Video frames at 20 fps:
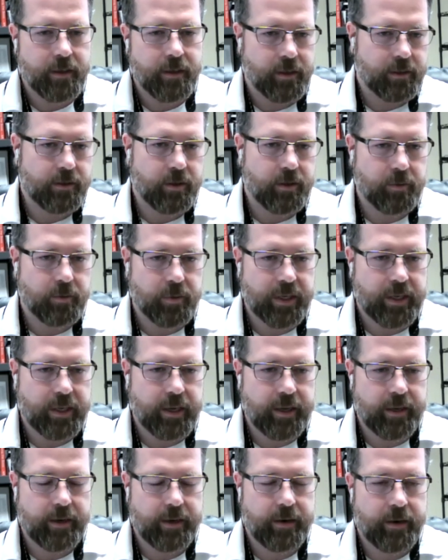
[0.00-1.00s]
So we
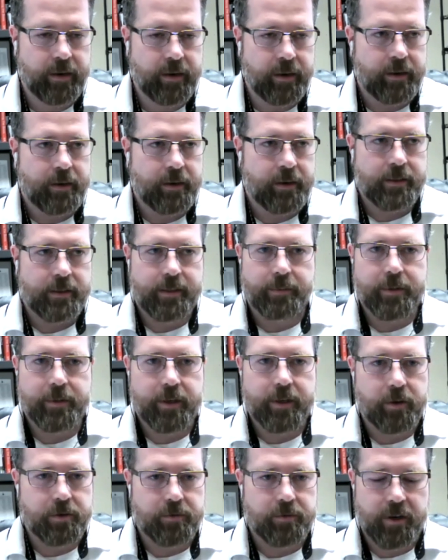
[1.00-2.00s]
can, something
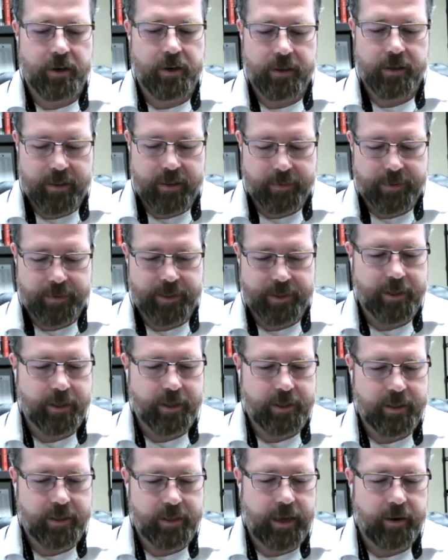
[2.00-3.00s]
goes wrong, something
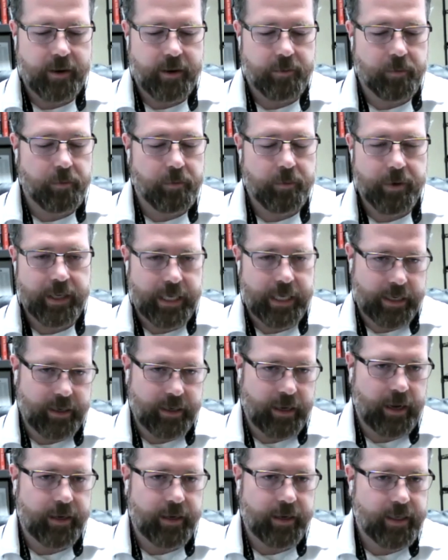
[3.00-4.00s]
shuts down, we get a
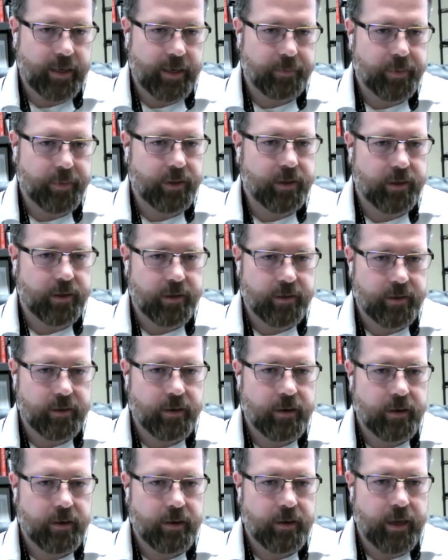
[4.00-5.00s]
high temp alert,
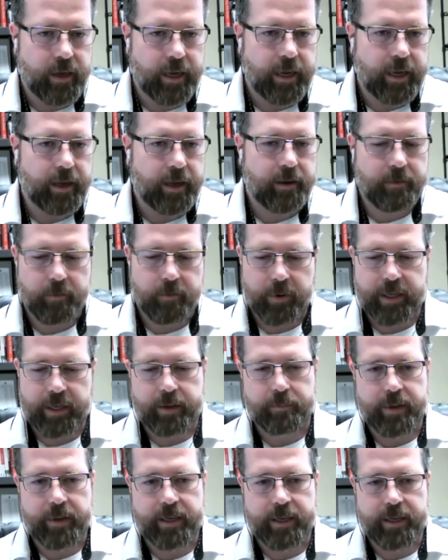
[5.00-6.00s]
and we
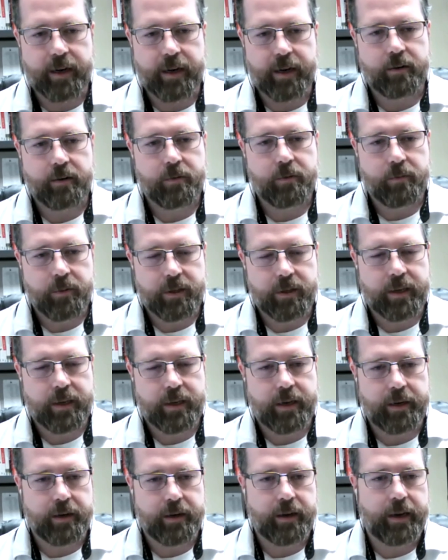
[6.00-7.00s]
can be there
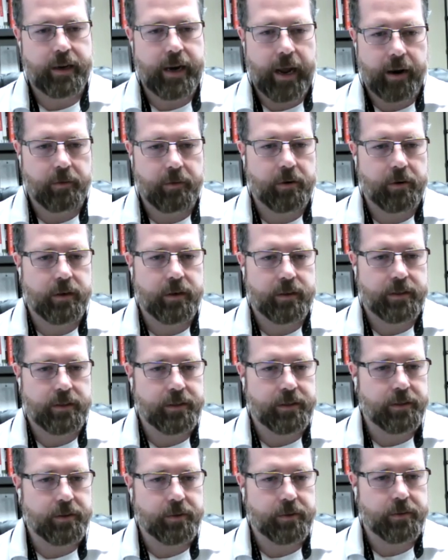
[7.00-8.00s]
within an hour
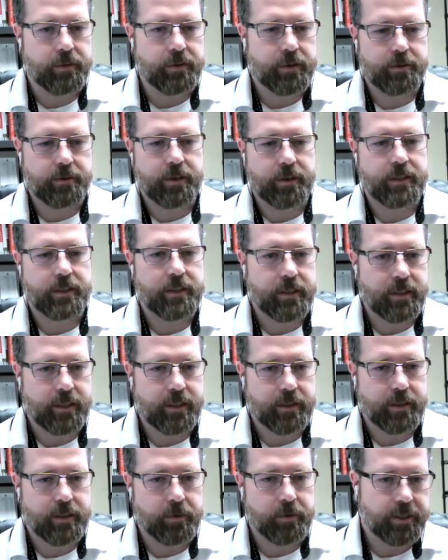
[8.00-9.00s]
to address the
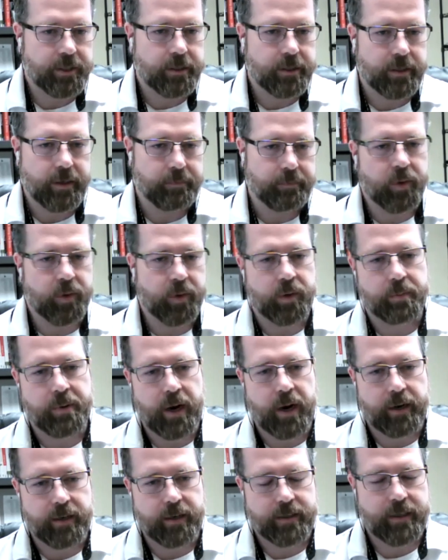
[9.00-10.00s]
situation and pull
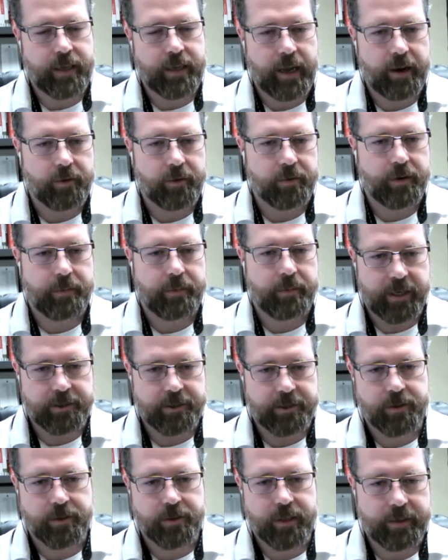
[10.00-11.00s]
product out and make
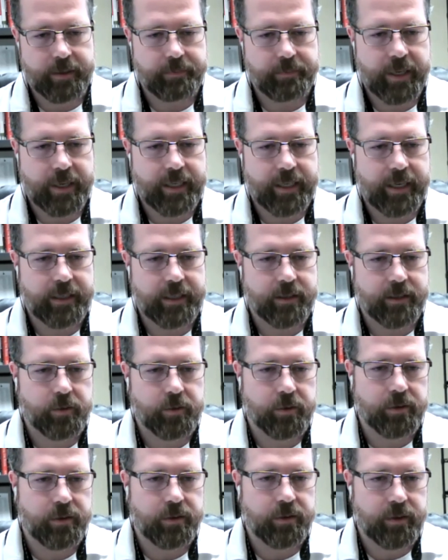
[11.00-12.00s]
sure that it maintains
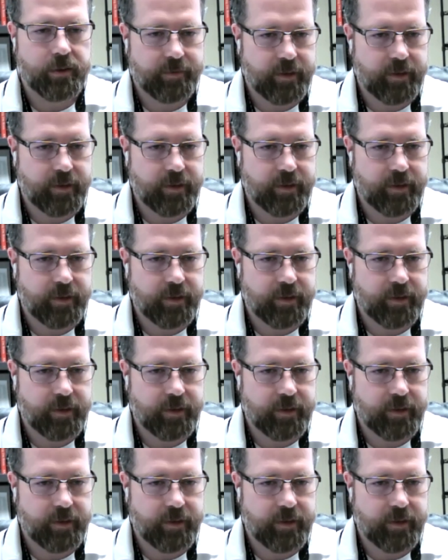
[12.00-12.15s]
cool if